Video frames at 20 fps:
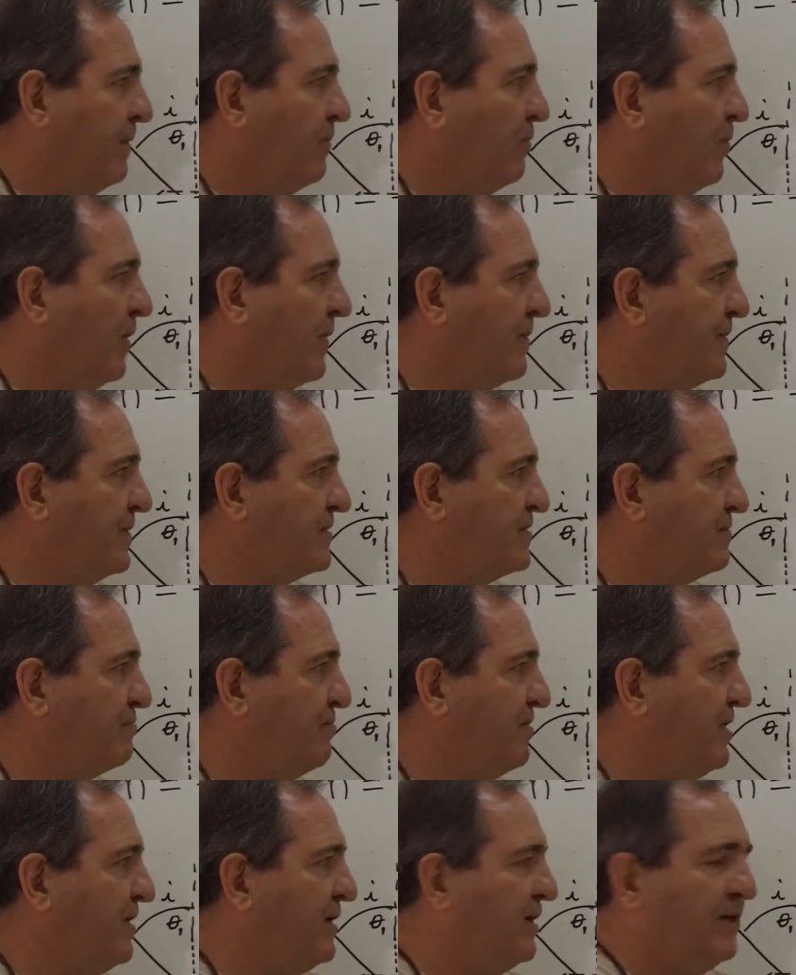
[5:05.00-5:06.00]
what the
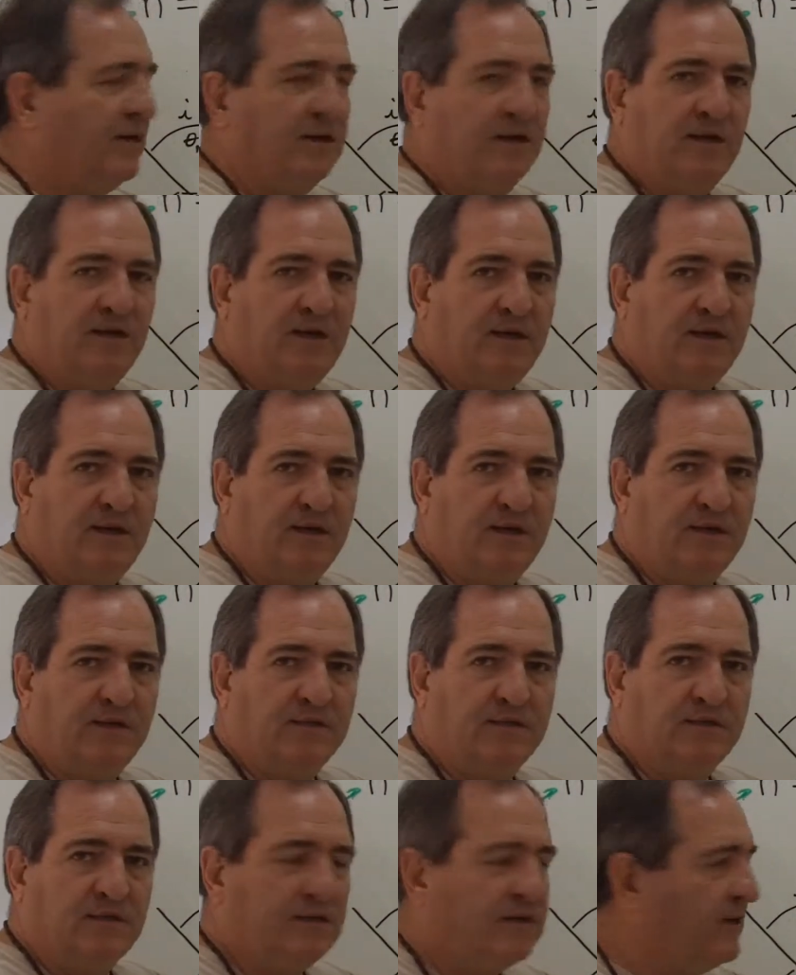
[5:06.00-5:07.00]
speed
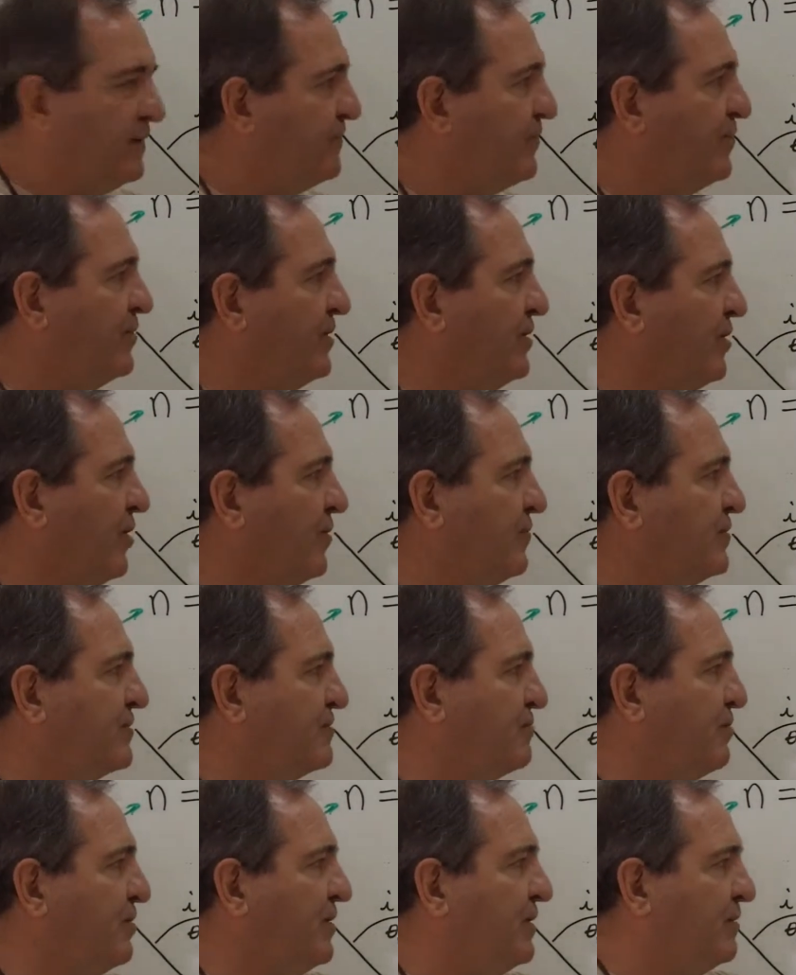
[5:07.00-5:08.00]
is if we know the
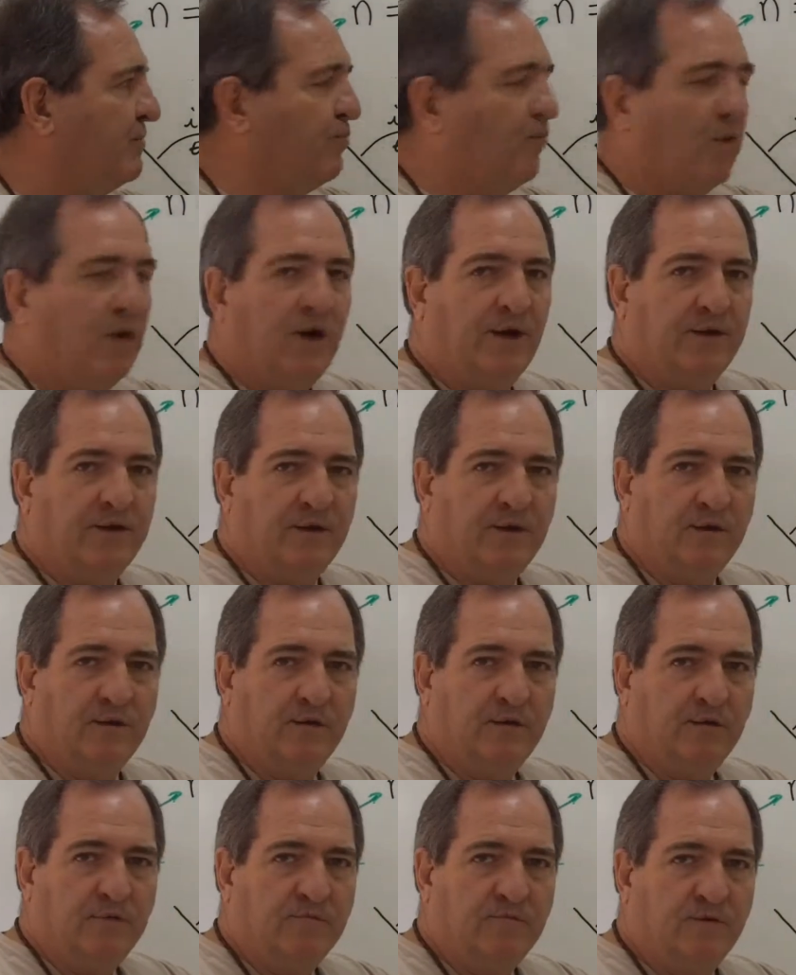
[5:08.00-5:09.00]
speed of one
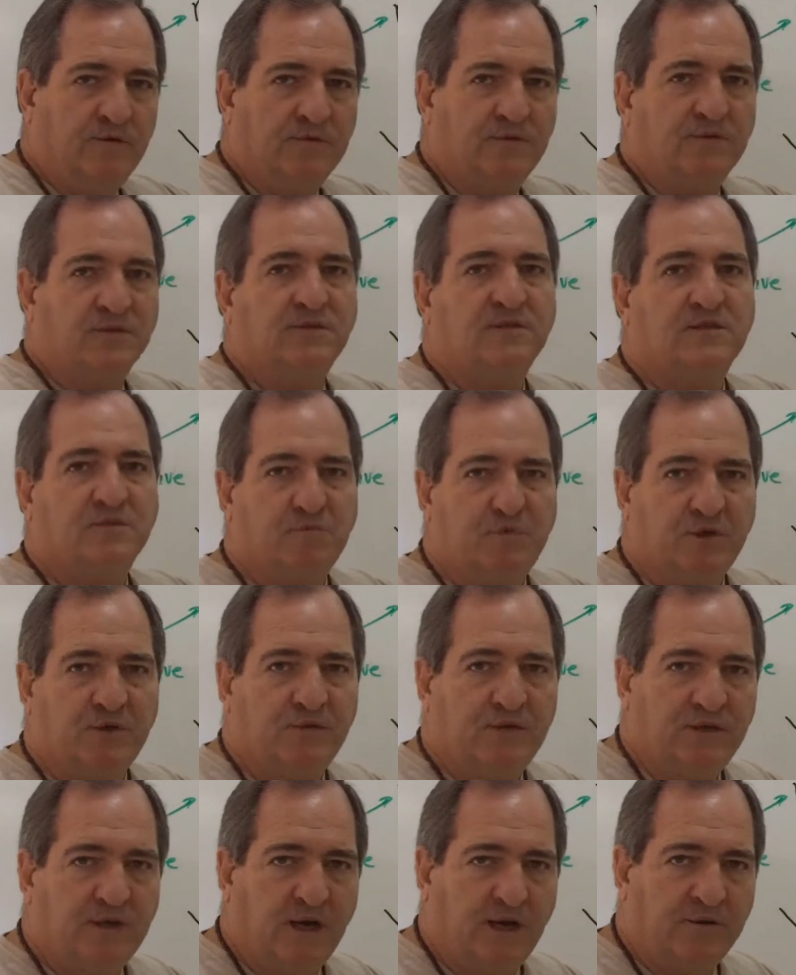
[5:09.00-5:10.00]
versus the speed of
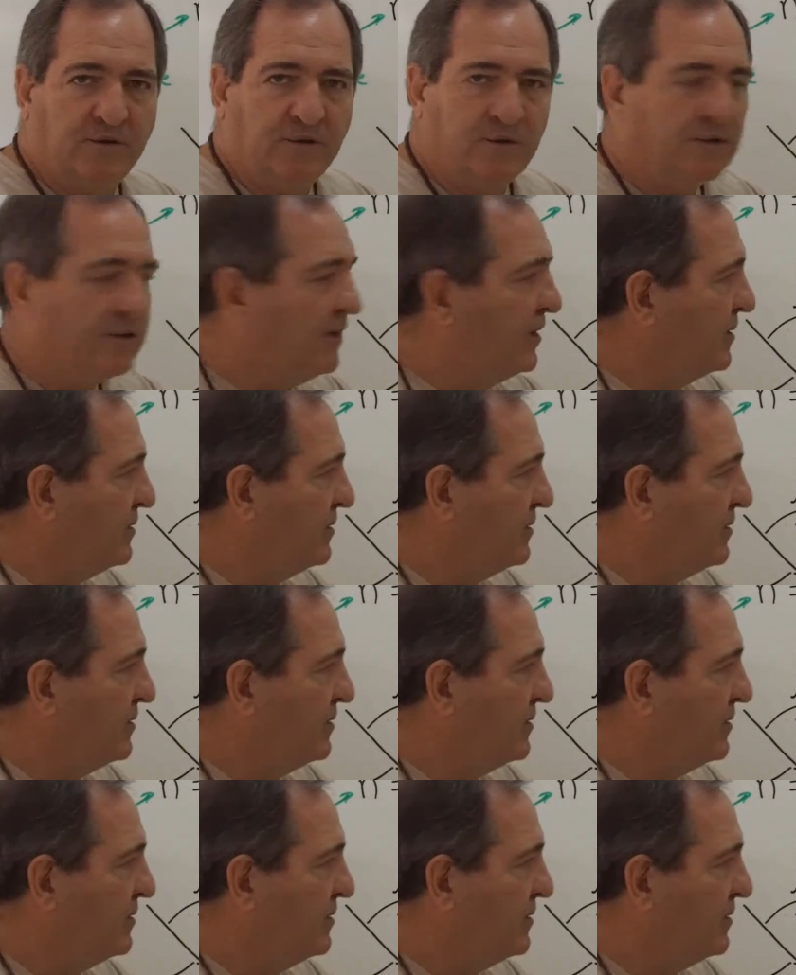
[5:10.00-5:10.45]
the other.